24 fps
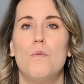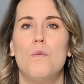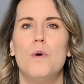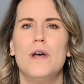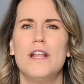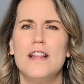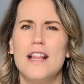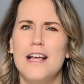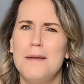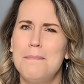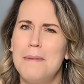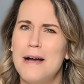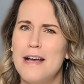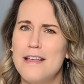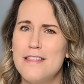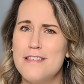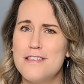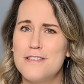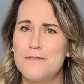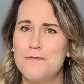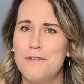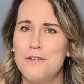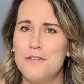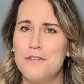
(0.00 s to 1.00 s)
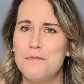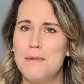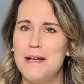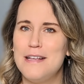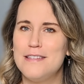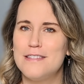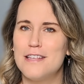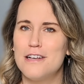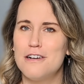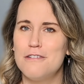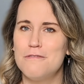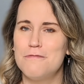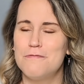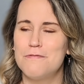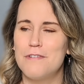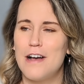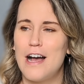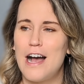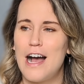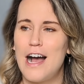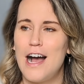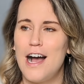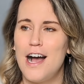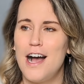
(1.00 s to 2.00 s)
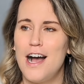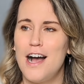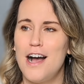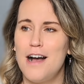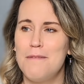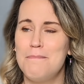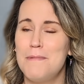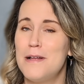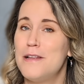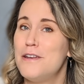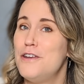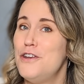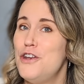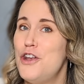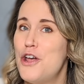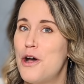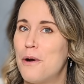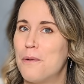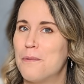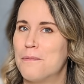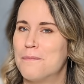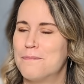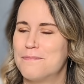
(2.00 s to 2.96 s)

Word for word: Will I buy this phone myself? No.